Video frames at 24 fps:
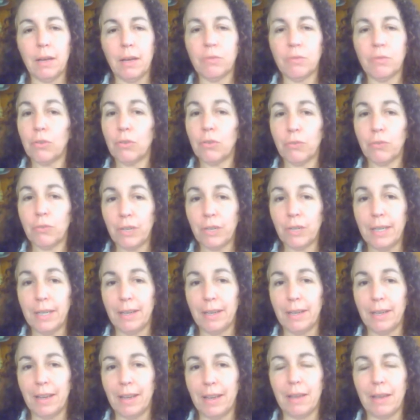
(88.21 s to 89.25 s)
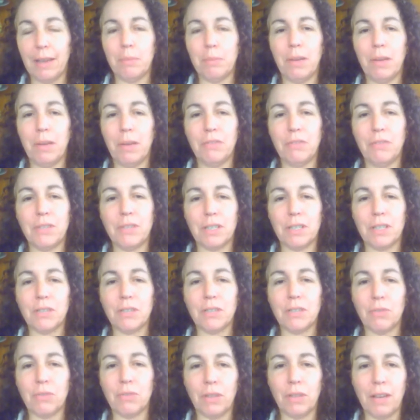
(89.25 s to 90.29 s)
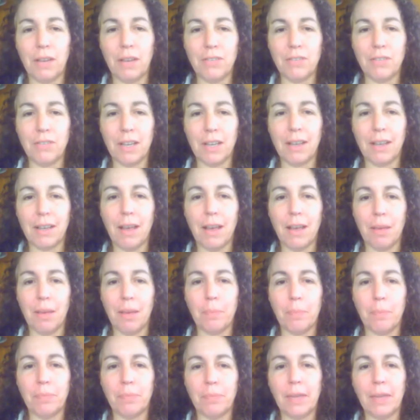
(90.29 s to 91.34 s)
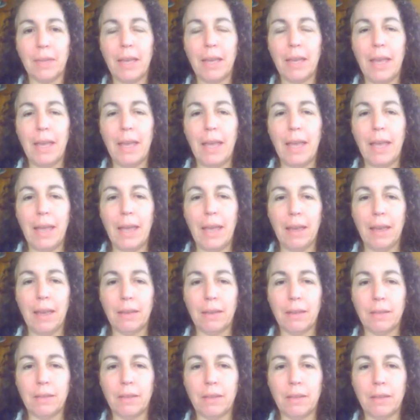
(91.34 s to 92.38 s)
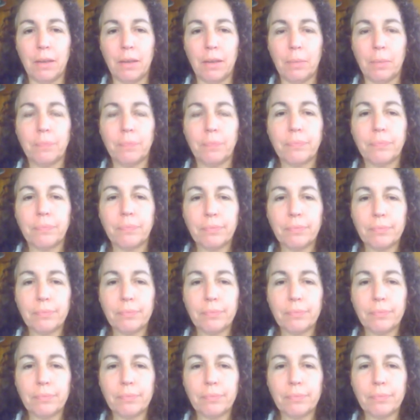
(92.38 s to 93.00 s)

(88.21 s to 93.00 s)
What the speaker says: for free at metaphysicsforlife.com. And